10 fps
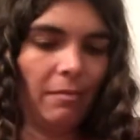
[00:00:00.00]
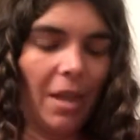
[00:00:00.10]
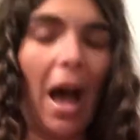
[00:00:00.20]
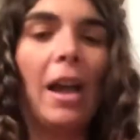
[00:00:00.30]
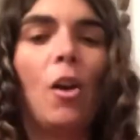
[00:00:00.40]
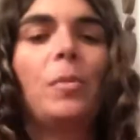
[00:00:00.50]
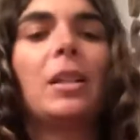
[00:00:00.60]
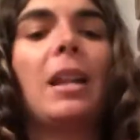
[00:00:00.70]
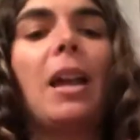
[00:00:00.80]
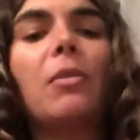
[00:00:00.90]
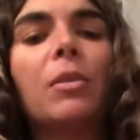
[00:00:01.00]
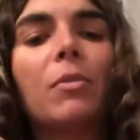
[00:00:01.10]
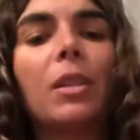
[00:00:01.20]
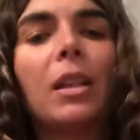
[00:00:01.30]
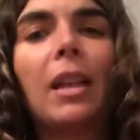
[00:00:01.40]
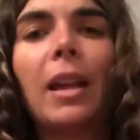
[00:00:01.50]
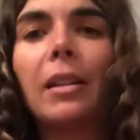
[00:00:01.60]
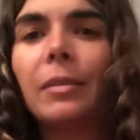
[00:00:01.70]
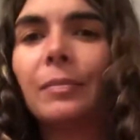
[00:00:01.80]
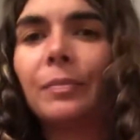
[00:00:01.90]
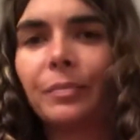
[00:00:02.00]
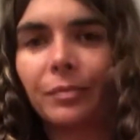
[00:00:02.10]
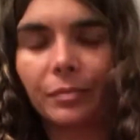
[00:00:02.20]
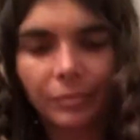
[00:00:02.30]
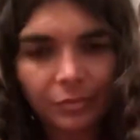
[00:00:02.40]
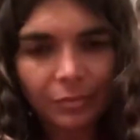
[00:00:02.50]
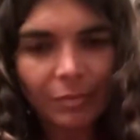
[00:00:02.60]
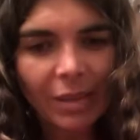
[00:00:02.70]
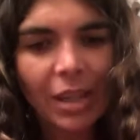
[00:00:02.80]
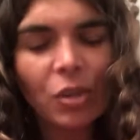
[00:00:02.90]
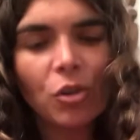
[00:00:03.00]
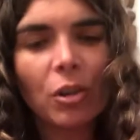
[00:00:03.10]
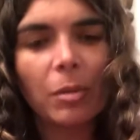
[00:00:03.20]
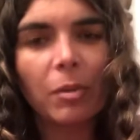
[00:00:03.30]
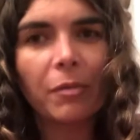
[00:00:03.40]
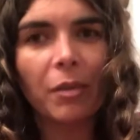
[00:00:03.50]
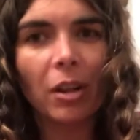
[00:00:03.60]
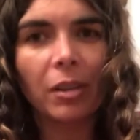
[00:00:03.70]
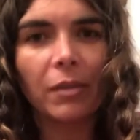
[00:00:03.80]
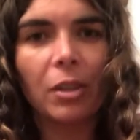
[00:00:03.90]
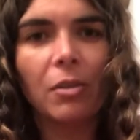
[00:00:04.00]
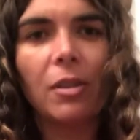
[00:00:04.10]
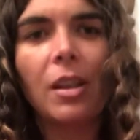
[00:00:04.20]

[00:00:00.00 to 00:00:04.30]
I hope today was really like enjoyable for all of you.